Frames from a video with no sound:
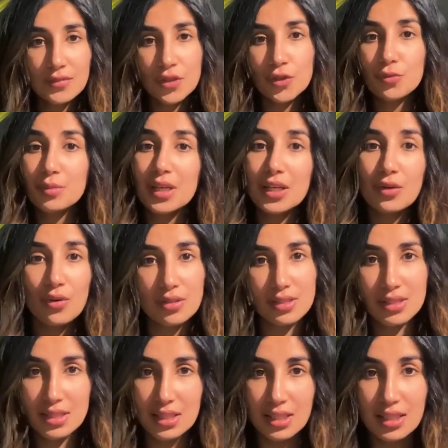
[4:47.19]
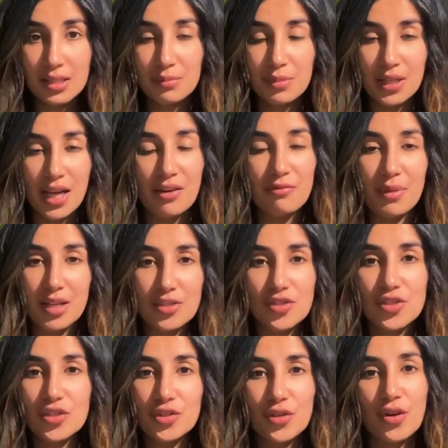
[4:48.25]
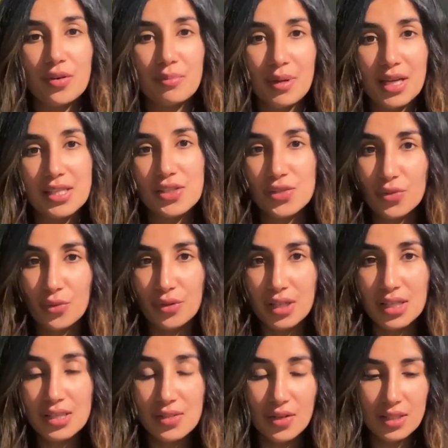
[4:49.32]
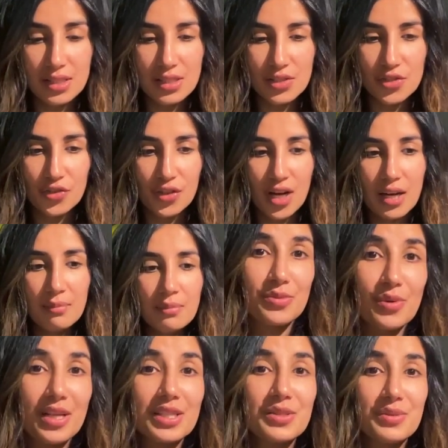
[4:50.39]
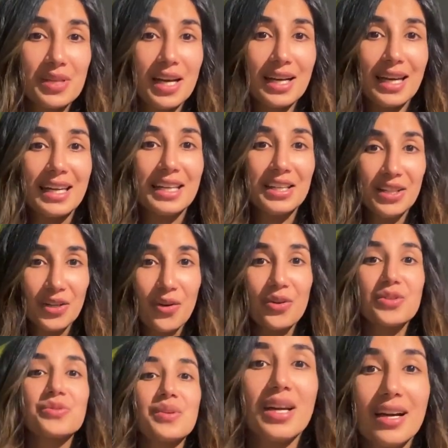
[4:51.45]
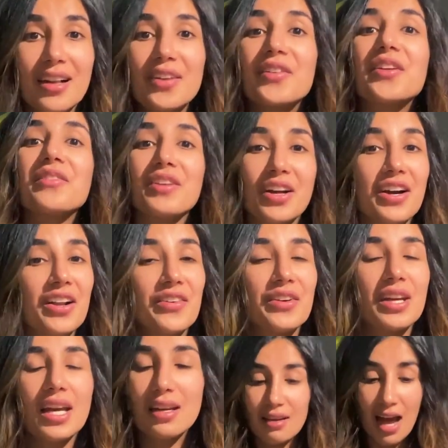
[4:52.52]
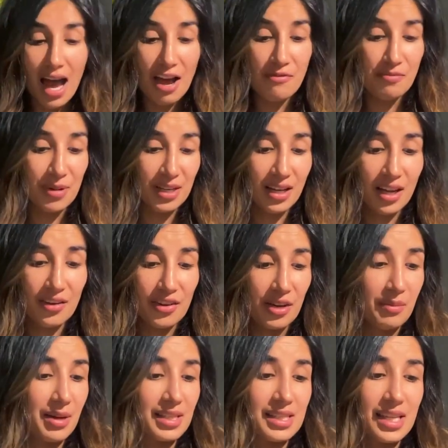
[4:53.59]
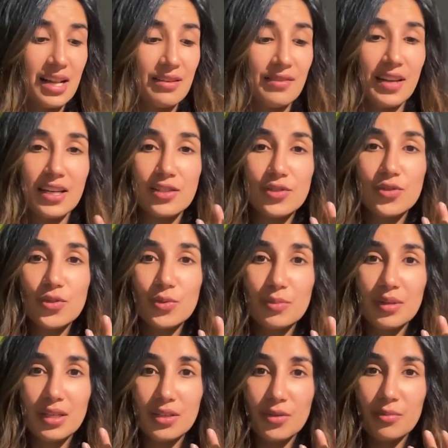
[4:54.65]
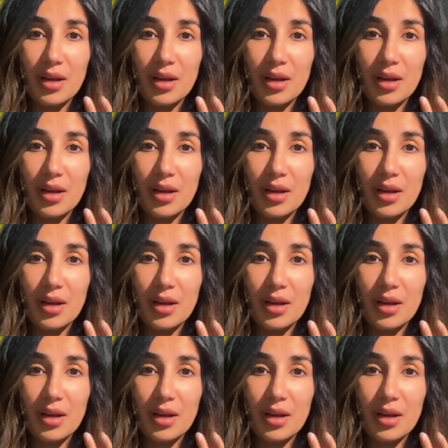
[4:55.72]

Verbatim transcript: You may not see it, but I've mentioned it on my stories on Instagram. Once we are getting the orders, we're coloring, we're coloring, and I've been coloring myself like so into